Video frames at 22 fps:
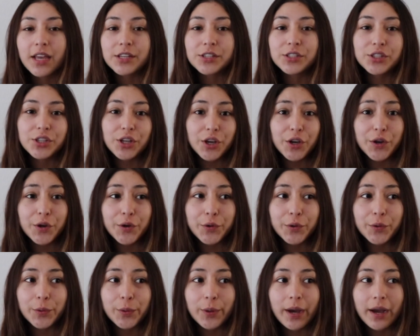
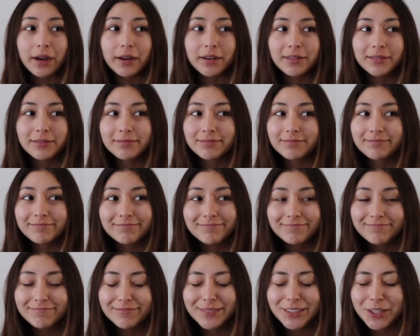so
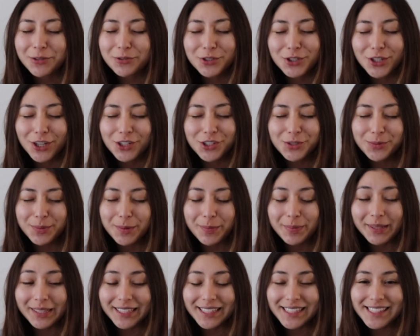don't judge me
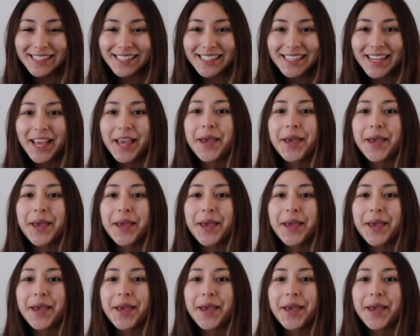please.